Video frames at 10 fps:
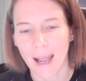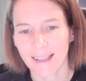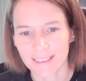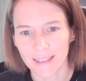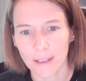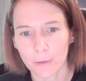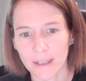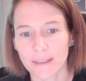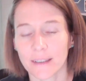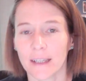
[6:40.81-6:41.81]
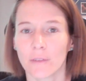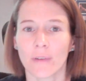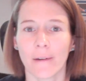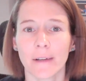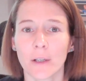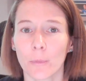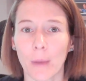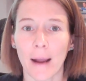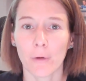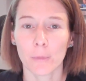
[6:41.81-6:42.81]
accelerated in a very
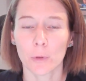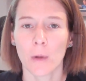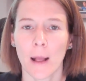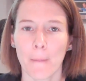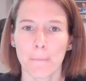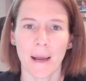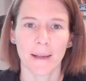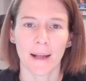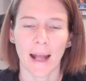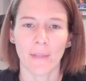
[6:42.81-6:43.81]
comparable manner,